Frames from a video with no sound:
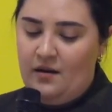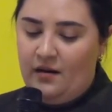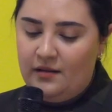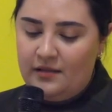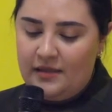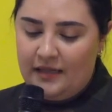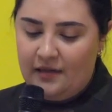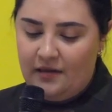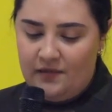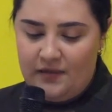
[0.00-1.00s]
all
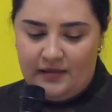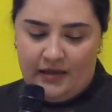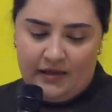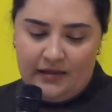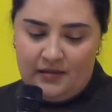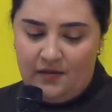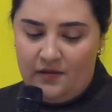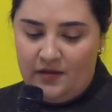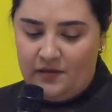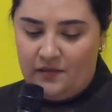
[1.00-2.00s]
indicative designs of
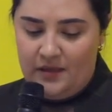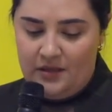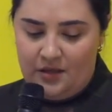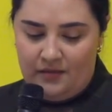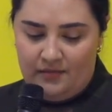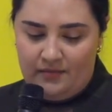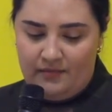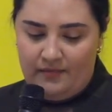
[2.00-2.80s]
this region.